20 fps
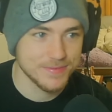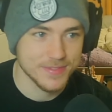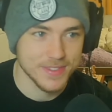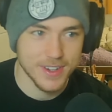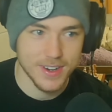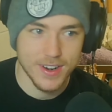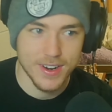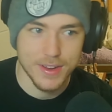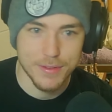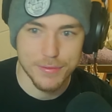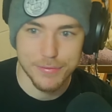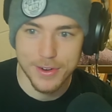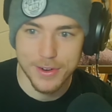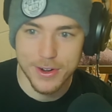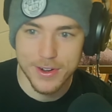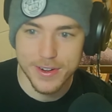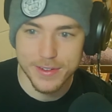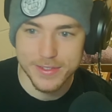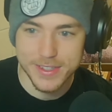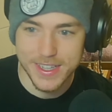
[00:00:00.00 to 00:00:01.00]
All right, fair
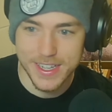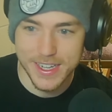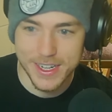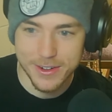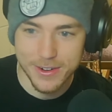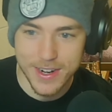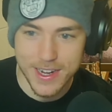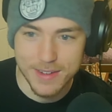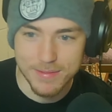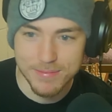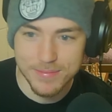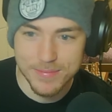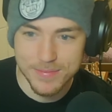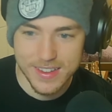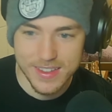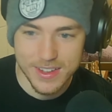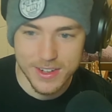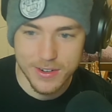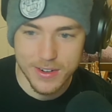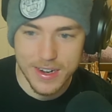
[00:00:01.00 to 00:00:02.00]
enough to that crab.
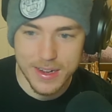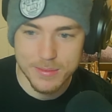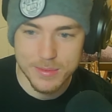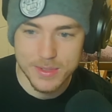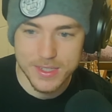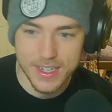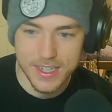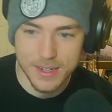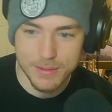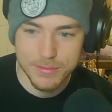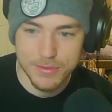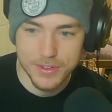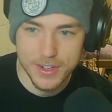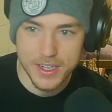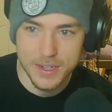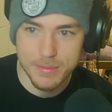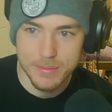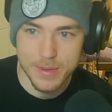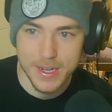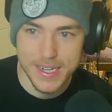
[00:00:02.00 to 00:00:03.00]
The crab said, I'm
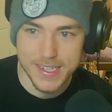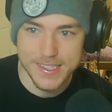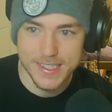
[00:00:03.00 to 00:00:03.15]
fighting back